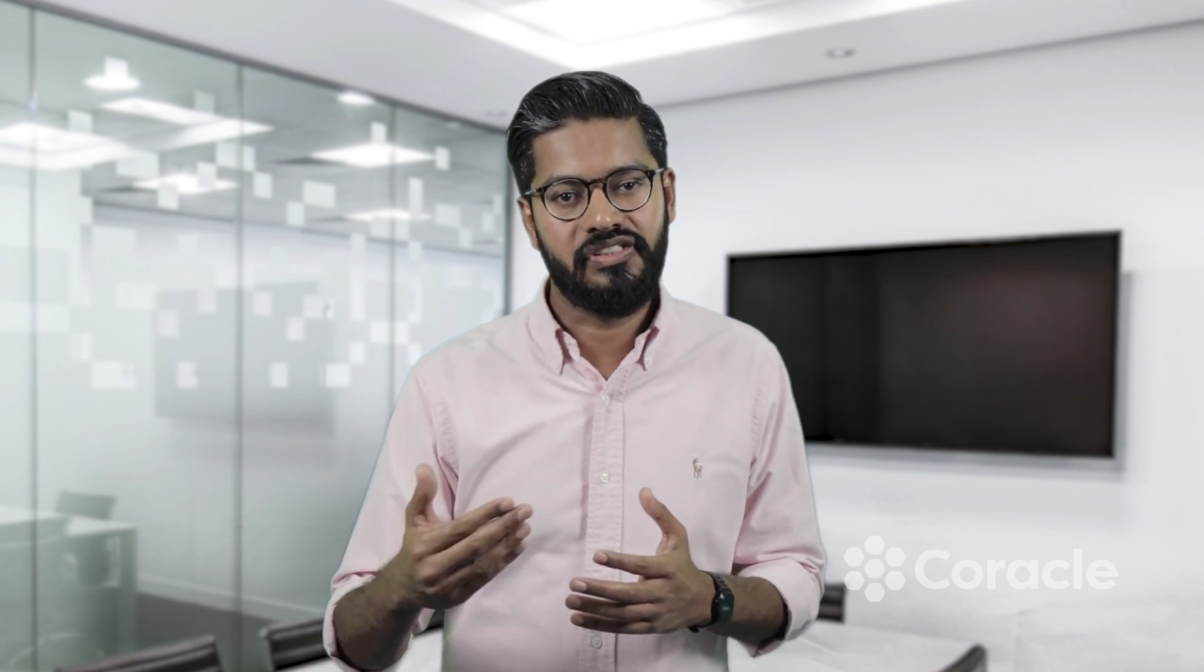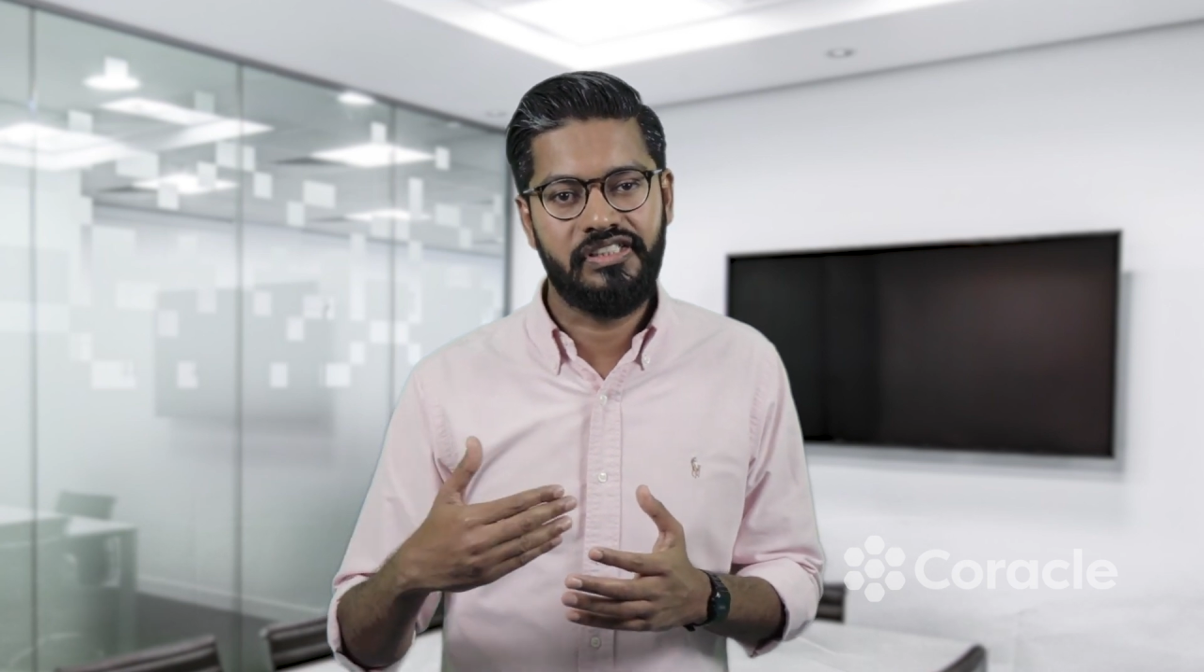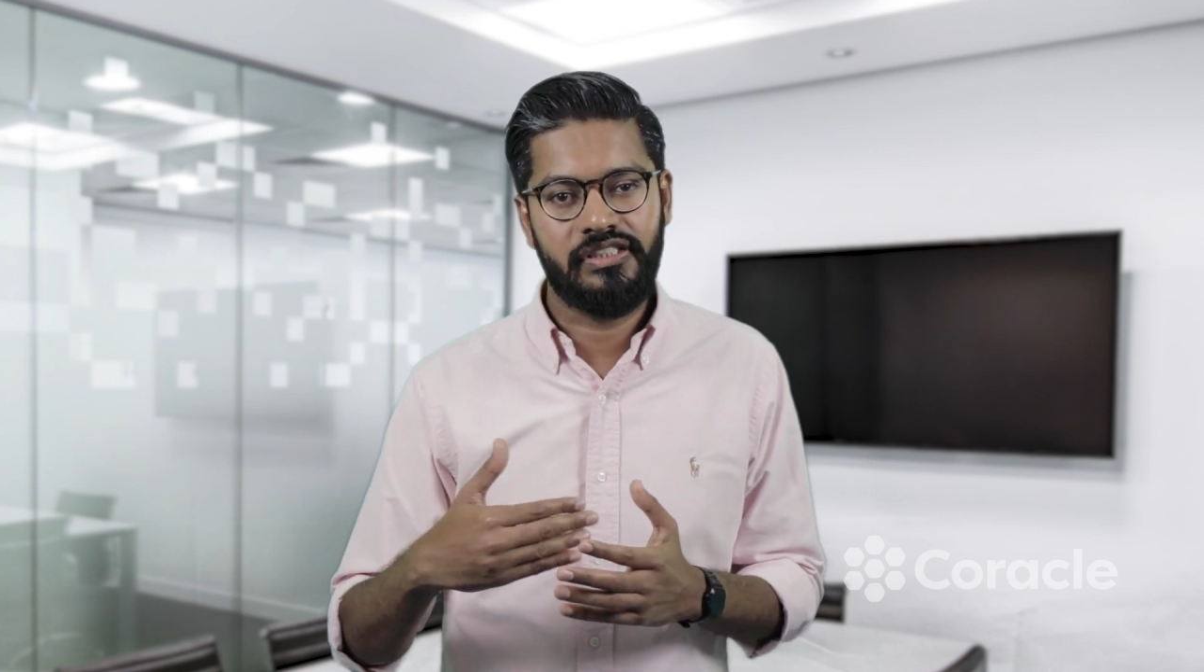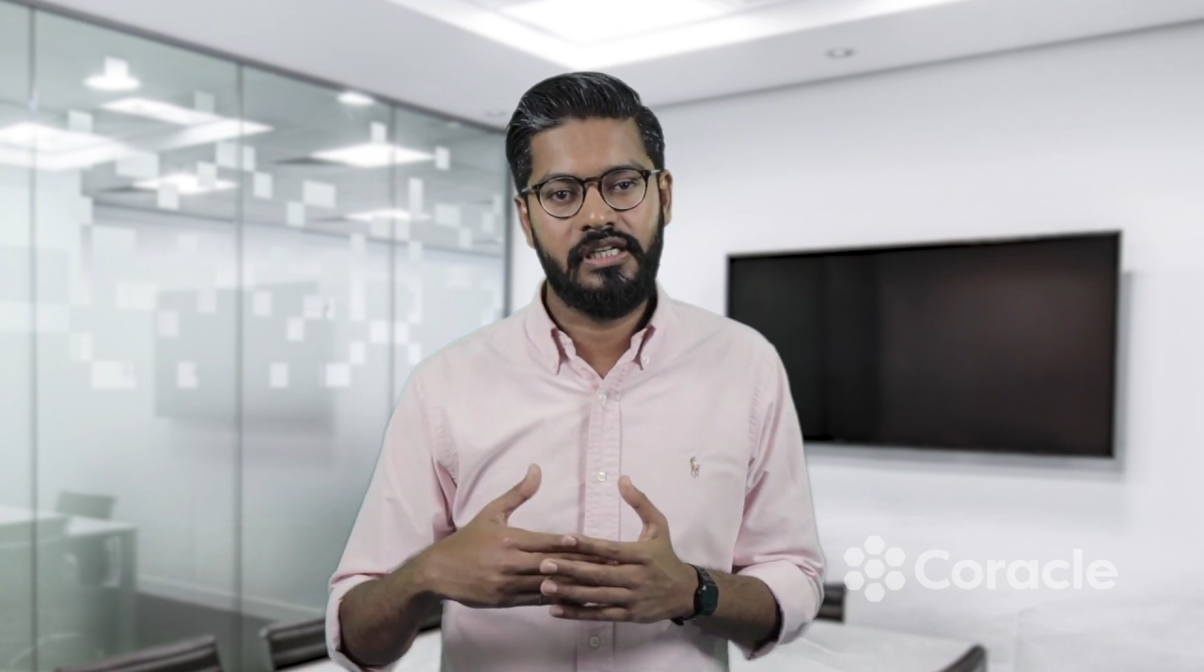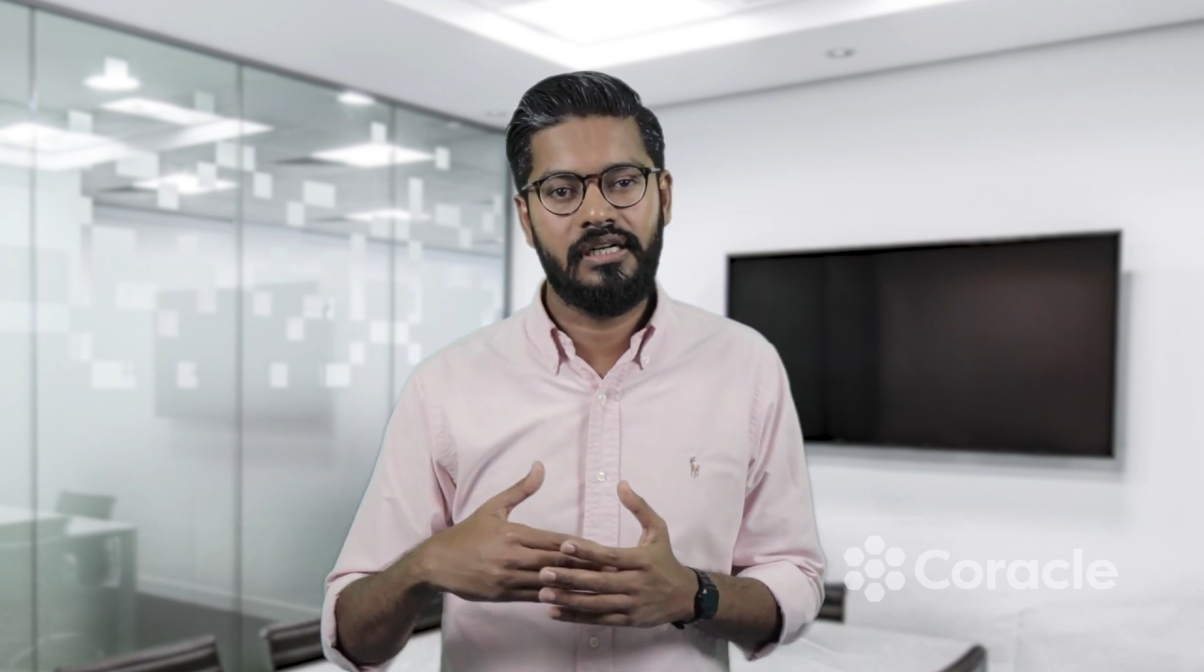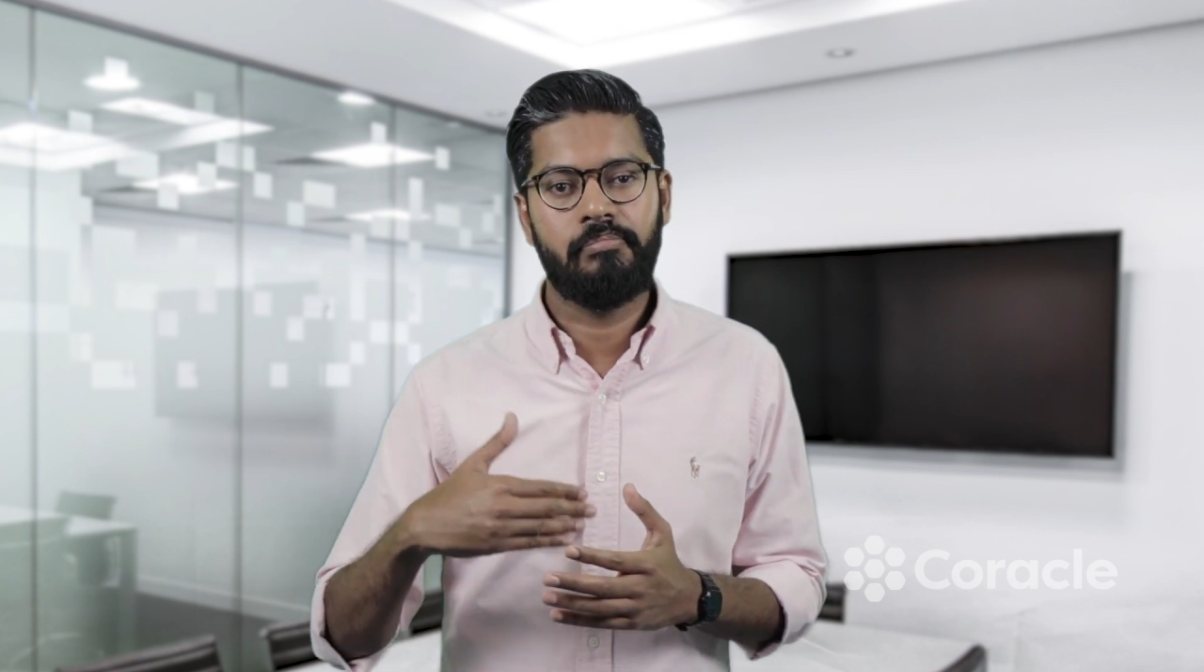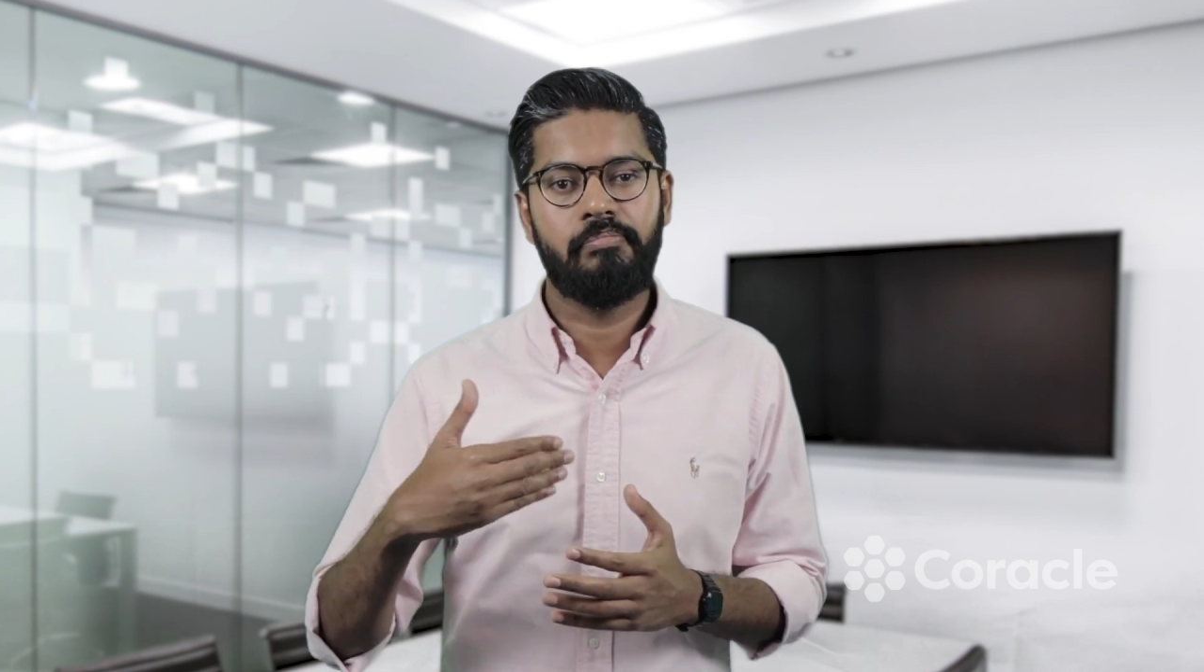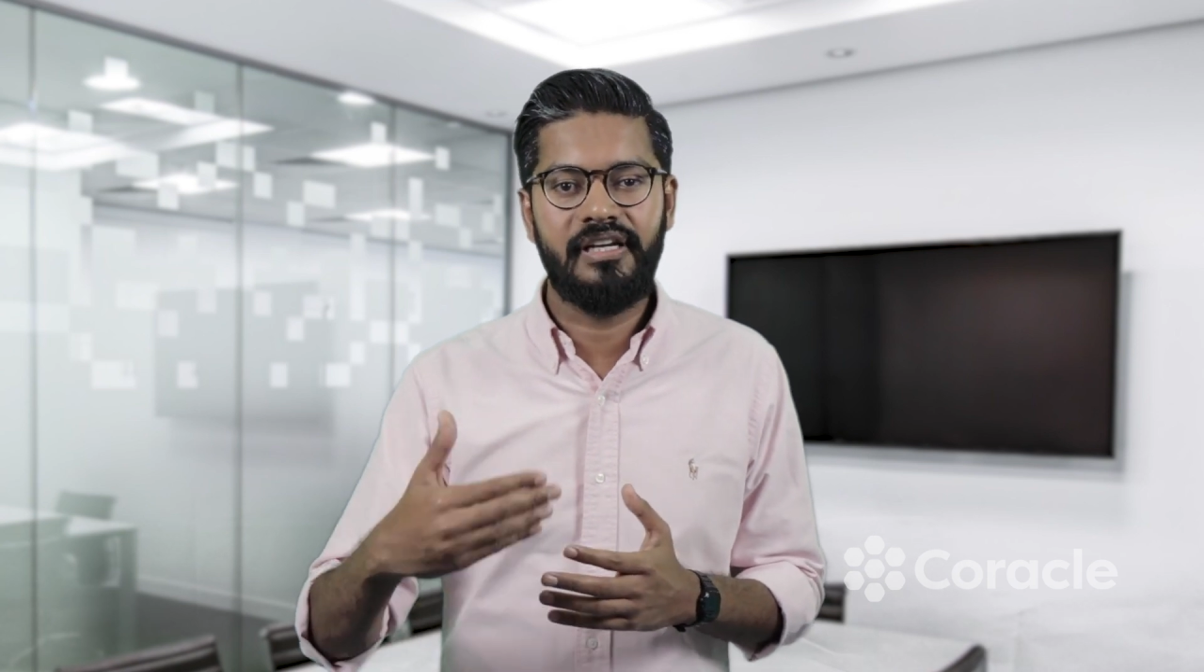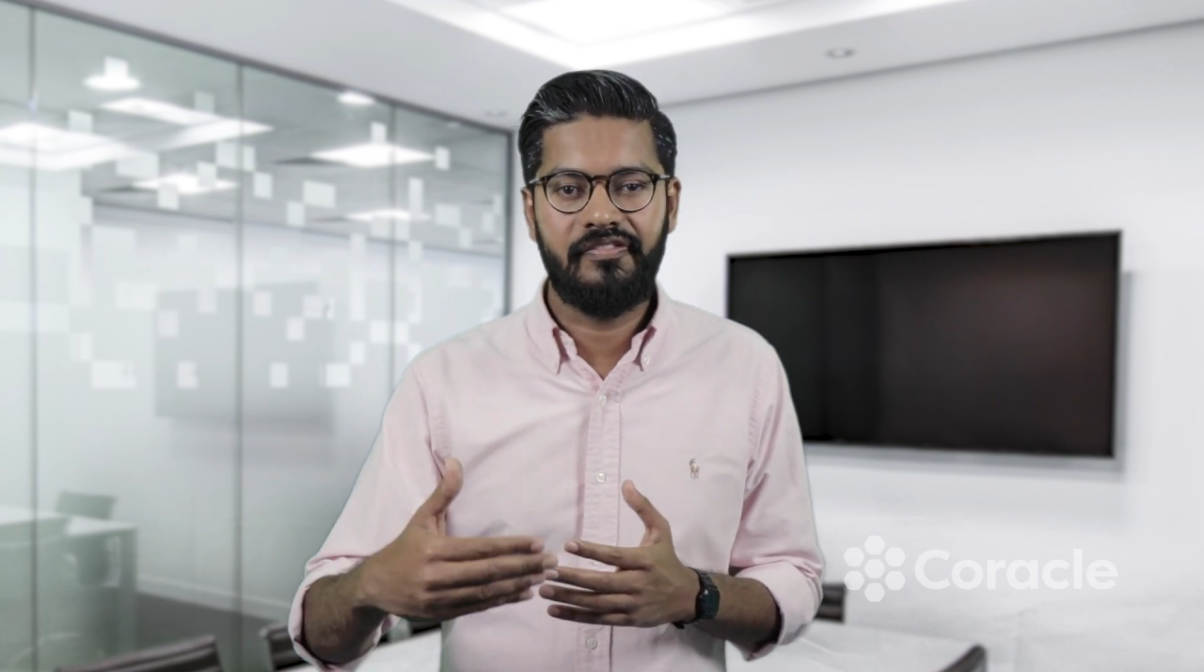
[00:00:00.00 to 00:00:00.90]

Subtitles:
is not a big